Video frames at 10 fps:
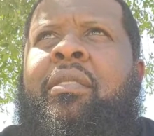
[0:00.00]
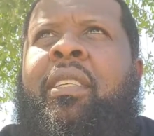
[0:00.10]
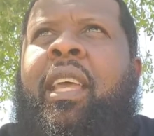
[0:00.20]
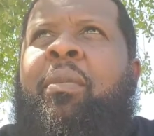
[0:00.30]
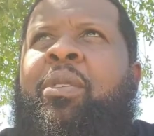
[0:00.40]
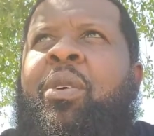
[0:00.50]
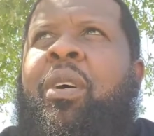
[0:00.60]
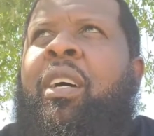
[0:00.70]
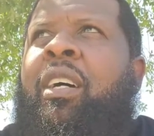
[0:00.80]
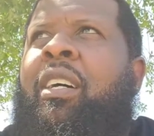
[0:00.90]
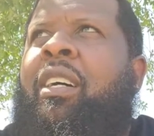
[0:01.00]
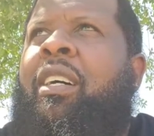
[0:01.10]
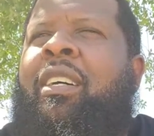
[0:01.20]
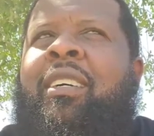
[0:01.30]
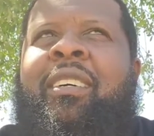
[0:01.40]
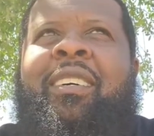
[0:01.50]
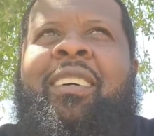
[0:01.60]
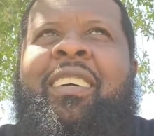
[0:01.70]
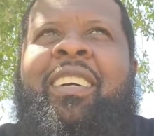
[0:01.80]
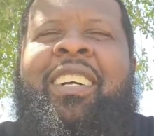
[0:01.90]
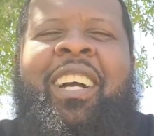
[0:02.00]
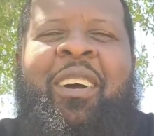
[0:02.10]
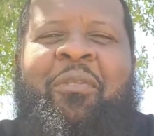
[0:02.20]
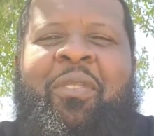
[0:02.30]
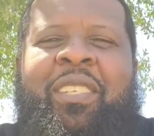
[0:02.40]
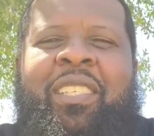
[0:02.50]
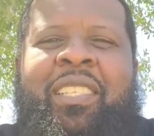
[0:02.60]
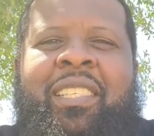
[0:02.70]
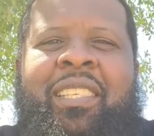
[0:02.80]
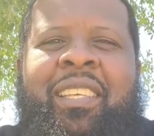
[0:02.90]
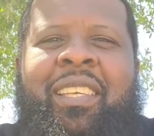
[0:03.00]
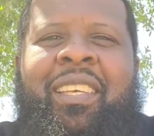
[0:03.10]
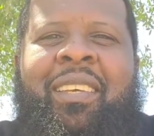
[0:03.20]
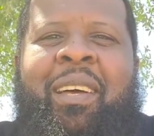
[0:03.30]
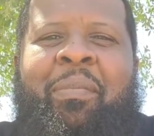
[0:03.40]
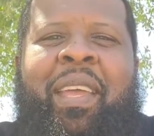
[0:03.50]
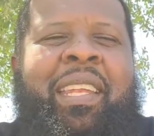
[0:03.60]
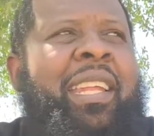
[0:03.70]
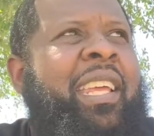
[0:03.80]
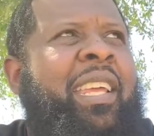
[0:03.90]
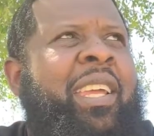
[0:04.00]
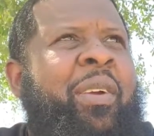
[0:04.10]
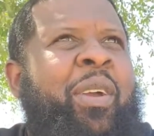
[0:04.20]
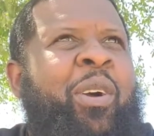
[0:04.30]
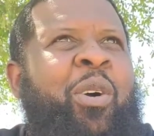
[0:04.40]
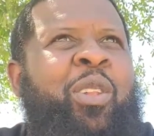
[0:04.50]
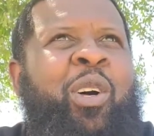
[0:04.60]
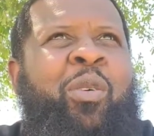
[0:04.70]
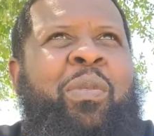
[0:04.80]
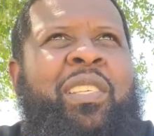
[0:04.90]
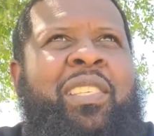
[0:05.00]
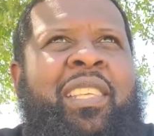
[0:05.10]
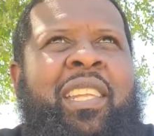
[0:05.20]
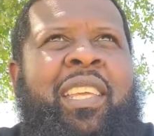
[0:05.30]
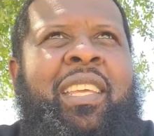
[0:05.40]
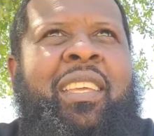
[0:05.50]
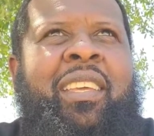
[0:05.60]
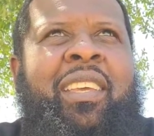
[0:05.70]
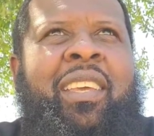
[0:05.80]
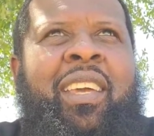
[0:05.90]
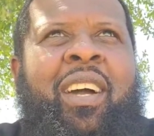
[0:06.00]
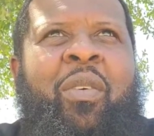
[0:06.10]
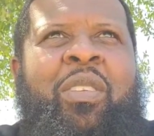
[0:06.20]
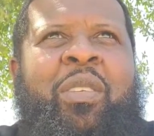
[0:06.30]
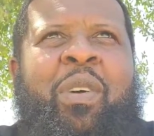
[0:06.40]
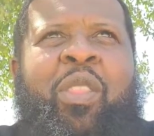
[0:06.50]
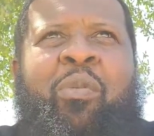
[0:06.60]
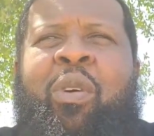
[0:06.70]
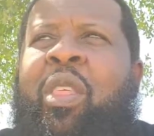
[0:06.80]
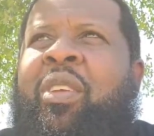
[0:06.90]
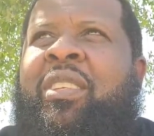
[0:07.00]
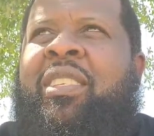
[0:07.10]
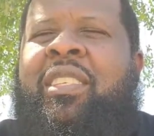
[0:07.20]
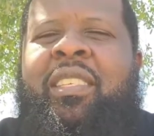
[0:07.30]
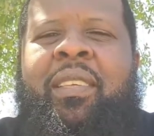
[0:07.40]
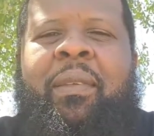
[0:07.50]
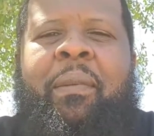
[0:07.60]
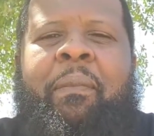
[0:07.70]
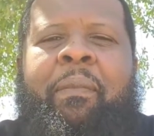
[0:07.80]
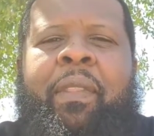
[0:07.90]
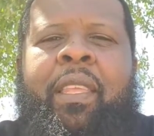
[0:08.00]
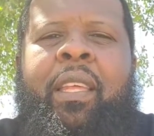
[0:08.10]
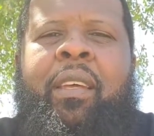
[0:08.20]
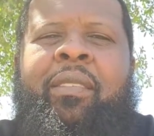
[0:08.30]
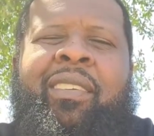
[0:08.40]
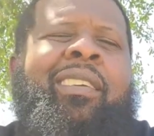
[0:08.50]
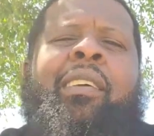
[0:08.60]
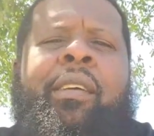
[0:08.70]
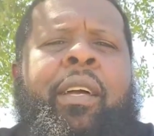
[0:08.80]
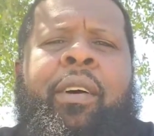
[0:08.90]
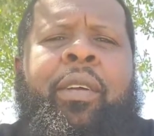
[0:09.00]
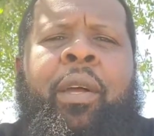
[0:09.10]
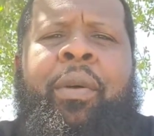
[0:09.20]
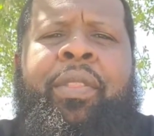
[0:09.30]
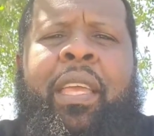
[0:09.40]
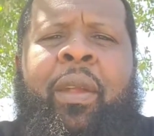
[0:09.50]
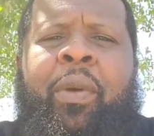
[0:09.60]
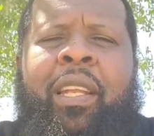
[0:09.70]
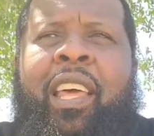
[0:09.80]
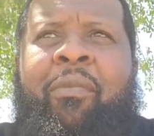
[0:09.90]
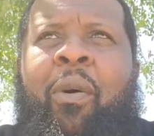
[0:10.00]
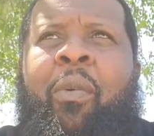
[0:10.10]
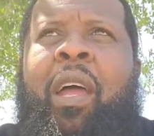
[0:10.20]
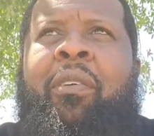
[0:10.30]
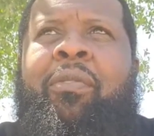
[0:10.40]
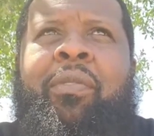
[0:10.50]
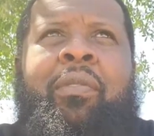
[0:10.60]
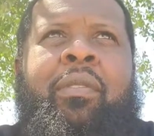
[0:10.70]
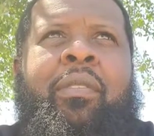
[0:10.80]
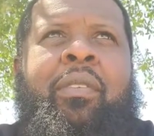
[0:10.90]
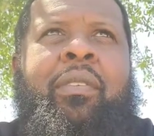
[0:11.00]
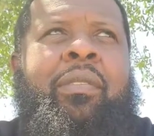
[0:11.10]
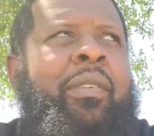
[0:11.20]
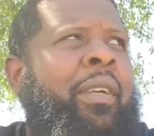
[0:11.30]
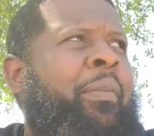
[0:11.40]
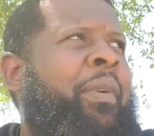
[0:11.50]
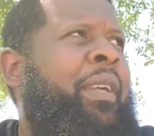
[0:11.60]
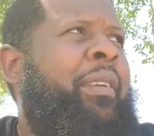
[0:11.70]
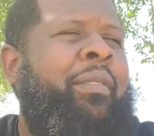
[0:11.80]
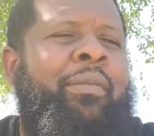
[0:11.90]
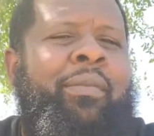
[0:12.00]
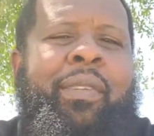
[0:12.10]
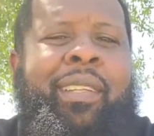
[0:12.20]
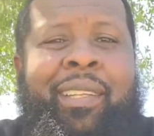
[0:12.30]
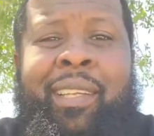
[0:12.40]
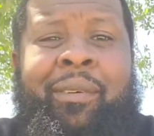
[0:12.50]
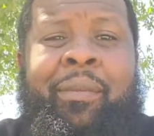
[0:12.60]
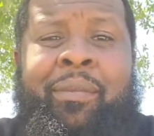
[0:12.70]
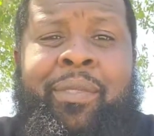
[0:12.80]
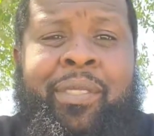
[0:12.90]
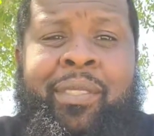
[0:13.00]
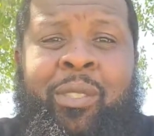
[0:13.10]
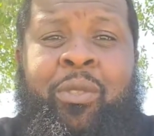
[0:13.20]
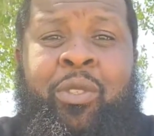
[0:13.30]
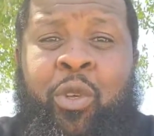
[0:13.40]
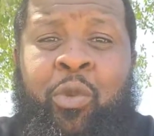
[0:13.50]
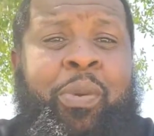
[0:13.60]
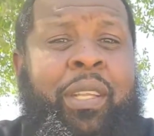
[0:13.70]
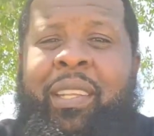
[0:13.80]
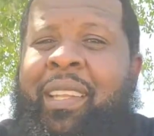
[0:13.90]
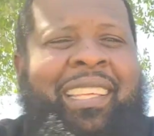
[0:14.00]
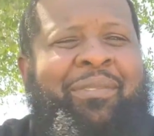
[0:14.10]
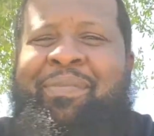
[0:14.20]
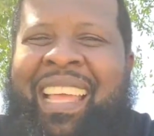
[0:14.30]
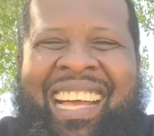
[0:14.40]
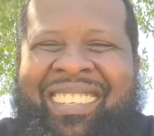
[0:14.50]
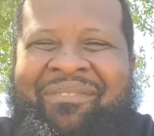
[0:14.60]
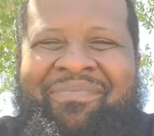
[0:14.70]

Came to a conference, a mandate here in Oklahoma City with some other brothers. Well, oh, y'all, the thing, I really left my wife. I mean, she's stupid. That's now.